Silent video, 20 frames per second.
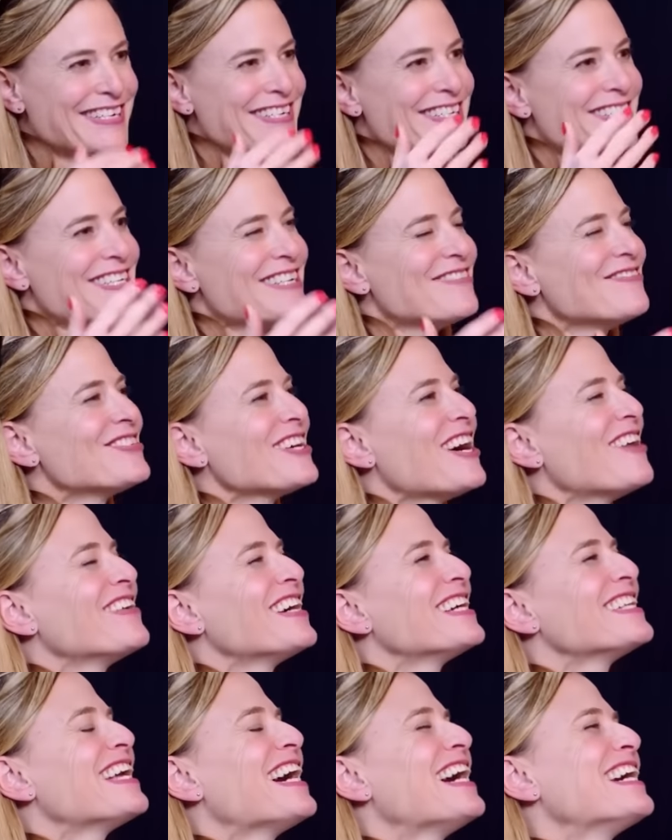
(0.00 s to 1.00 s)
Steve
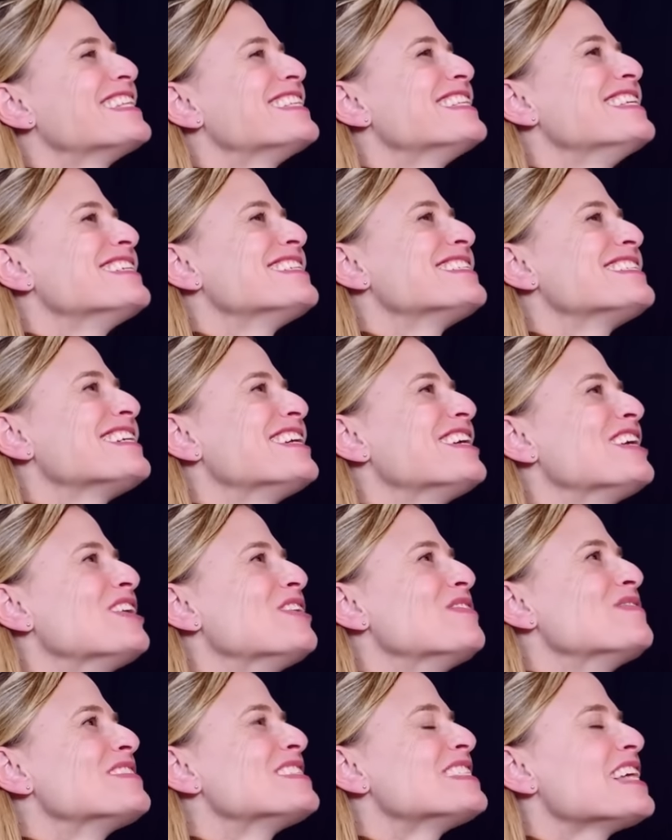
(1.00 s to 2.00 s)
Jobs had this
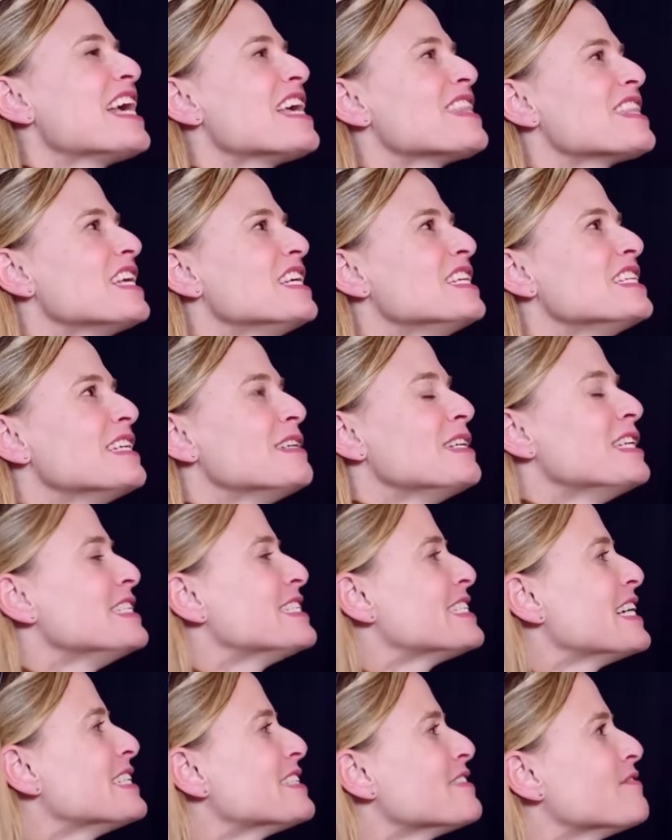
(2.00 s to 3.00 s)
saying that he
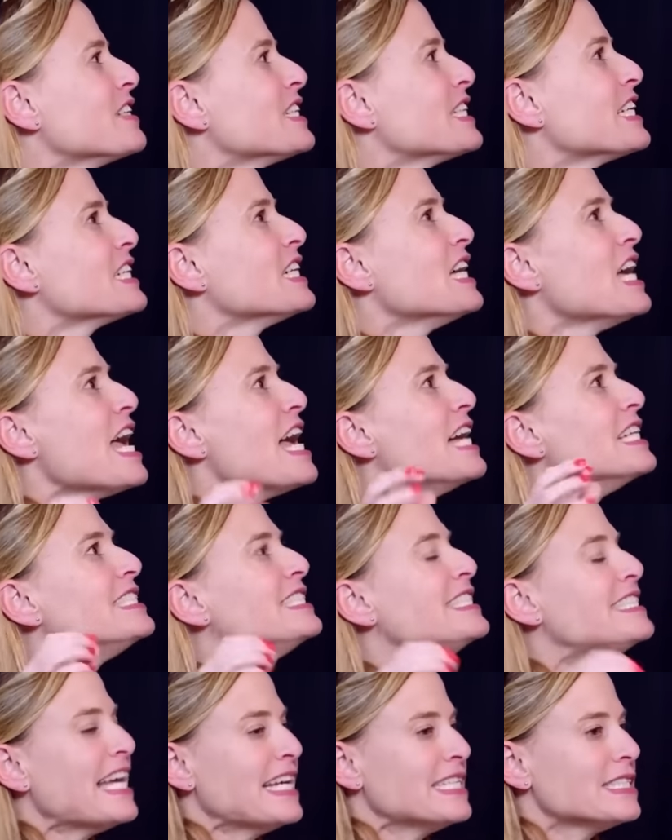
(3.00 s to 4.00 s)
said something like a
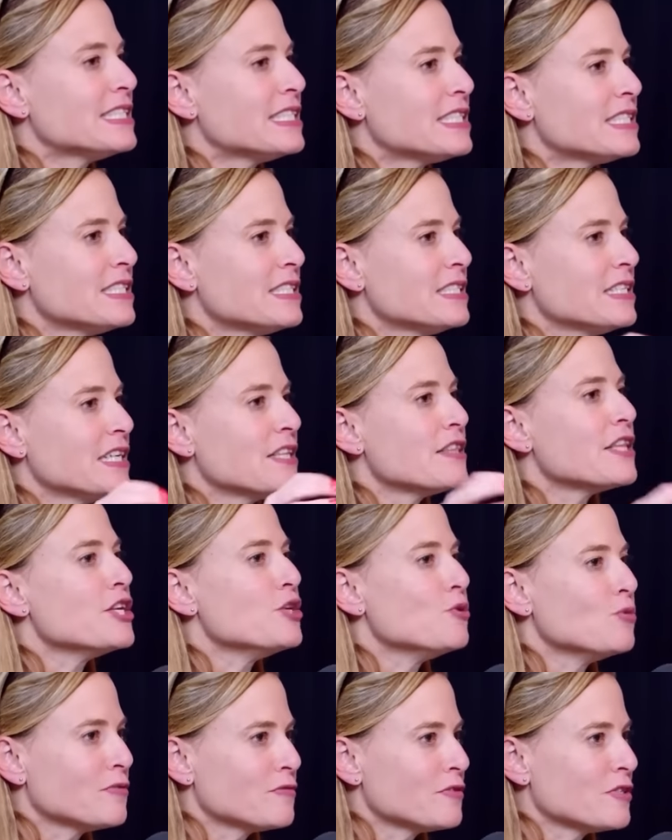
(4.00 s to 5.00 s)
dent in the
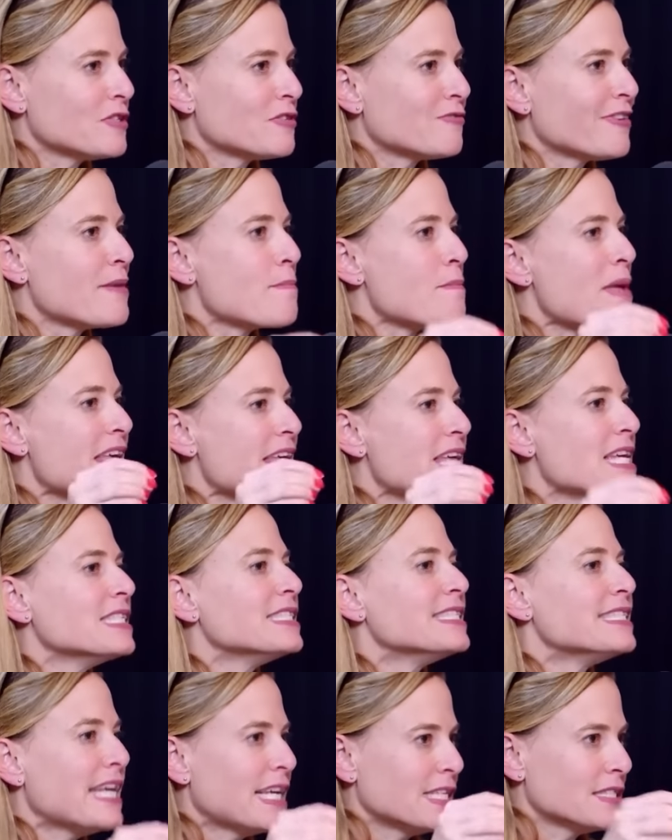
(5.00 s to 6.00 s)
universe, right? Making a
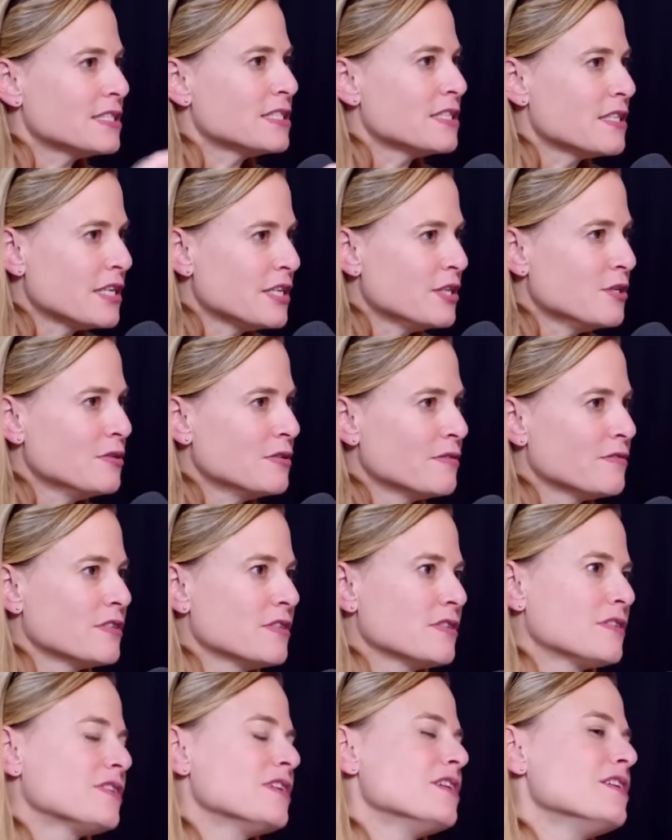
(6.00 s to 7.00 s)
dent in the
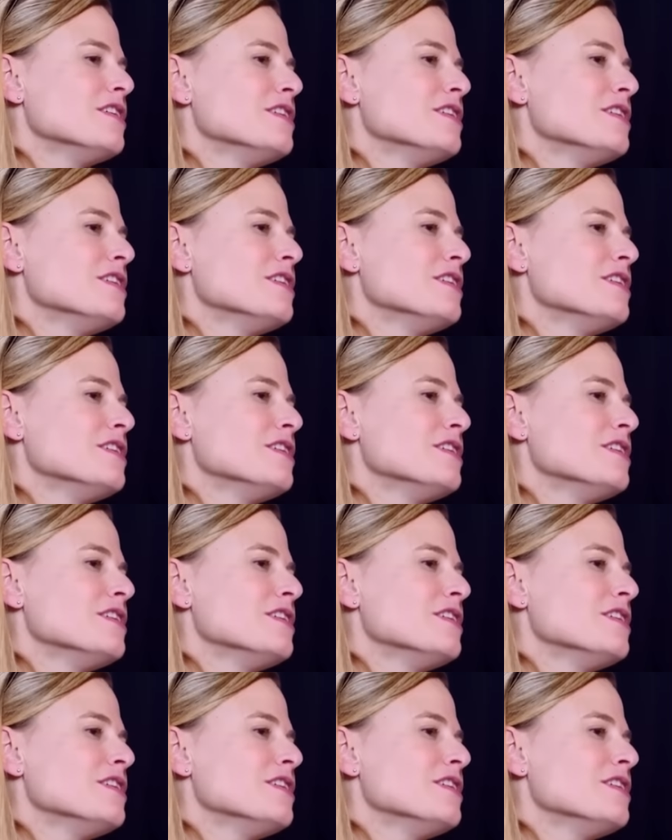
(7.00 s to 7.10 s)
universe.